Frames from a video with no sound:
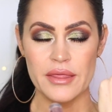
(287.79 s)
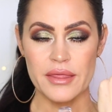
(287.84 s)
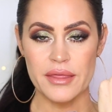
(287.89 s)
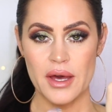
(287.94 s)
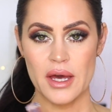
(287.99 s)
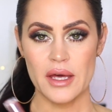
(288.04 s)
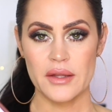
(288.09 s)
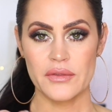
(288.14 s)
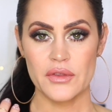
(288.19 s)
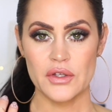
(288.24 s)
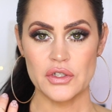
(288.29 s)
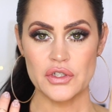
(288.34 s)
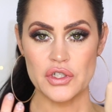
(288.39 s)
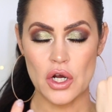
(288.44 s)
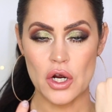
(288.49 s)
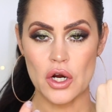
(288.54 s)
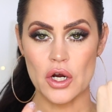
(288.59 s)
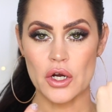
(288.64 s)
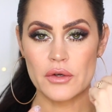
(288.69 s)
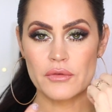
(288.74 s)
than the
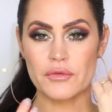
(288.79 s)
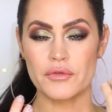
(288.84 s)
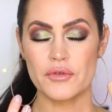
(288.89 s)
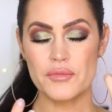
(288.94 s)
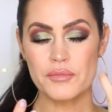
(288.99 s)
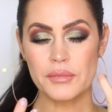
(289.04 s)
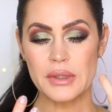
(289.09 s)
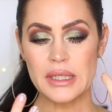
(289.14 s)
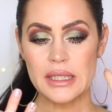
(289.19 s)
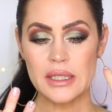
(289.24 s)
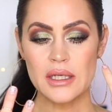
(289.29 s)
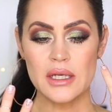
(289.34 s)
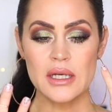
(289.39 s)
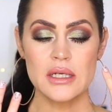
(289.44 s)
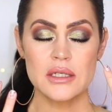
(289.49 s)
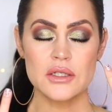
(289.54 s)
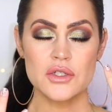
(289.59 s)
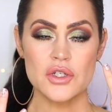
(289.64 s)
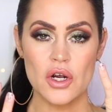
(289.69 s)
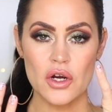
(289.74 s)
Tarte. For me,
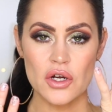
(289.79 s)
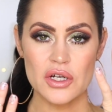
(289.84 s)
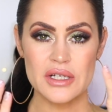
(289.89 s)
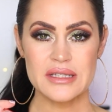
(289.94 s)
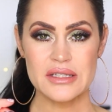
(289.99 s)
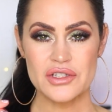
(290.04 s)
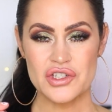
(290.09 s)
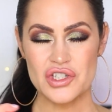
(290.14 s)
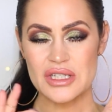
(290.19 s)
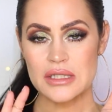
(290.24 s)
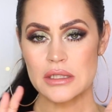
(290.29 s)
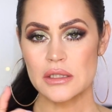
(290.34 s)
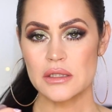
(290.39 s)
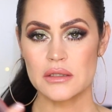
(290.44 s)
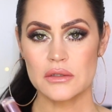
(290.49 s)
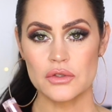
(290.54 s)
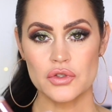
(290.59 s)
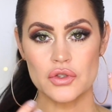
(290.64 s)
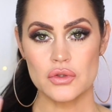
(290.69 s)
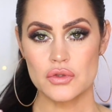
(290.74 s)
Tarte is just a
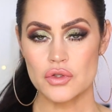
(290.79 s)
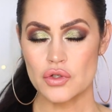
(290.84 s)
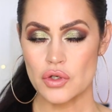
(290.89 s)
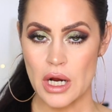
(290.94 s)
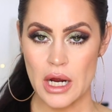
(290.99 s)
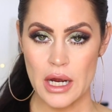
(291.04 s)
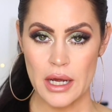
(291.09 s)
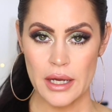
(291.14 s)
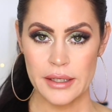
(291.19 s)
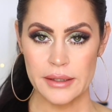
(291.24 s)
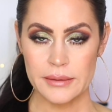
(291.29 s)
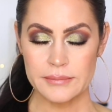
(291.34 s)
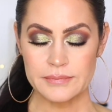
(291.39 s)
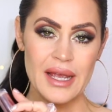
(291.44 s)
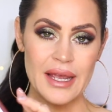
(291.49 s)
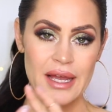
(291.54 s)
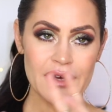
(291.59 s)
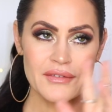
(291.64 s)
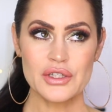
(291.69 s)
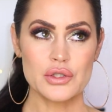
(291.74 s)
little too dry.
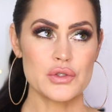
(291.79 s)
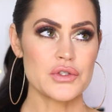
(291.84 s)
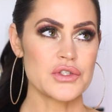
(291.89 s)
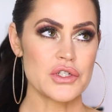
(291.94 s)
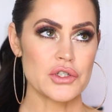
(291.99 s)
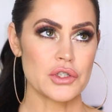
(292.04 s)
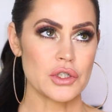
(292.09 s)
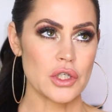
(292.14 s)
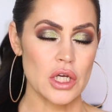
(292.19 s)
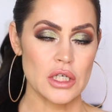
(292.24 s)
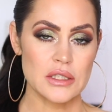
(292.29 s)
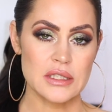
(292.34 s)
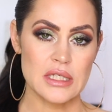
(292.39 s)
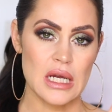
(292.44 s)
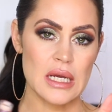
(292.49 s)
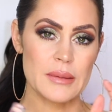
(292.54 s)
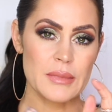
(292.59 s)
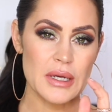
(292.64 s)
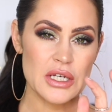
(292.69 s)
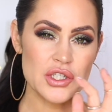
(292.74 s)
I haven't used it in a long
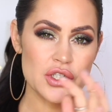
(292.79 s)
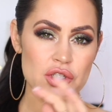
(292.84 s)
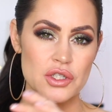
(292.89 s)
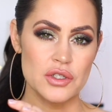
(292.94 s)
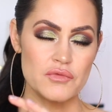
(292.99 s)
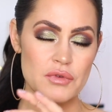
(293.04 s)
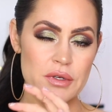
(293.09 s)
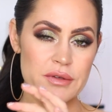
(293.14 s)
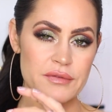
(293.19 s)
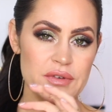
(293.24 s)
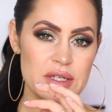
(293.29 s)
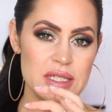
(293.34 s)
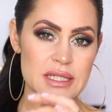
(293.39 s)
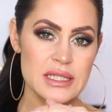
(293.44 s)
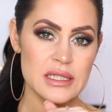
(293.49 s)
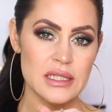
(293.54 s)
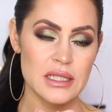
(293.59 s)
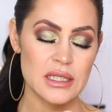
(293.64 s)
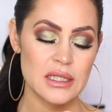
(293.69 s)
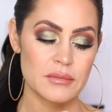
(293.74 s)
time. I should
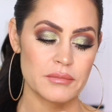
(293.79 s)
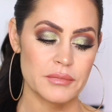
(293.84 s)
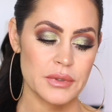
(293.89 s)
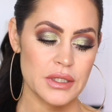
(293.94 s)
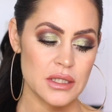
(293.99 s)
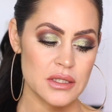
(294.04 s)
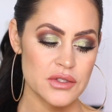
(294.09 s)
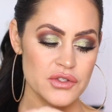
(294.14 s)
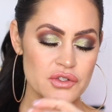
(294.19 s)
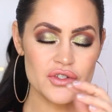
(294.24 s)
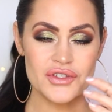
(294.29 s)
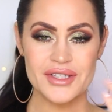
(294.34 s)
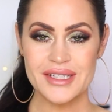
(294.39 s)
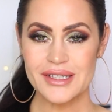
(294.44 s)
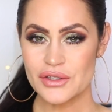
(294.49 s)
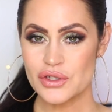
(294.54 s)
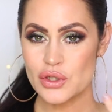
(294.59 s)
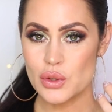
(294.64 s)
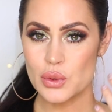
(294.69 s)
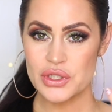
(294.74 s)
revisit it because your
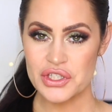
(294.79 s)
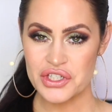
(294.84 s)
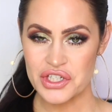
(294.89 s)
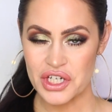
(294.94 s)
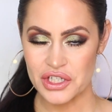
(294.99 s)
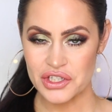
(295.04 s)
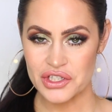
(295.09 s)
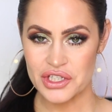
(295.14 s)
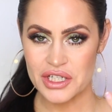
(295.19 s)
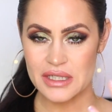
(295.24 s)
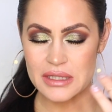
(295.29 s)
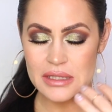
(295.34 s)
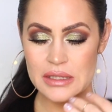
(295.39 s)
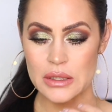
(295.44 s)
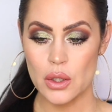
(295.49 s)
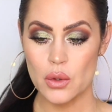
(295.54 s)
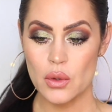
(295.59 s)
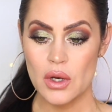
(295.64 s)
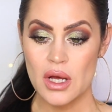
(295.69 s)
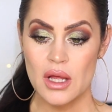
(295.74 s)
skin's always changing,
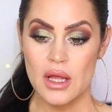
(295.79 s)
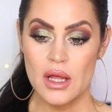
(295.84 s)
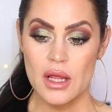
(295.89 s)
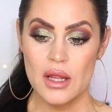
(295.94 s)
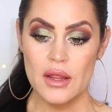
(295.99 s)
so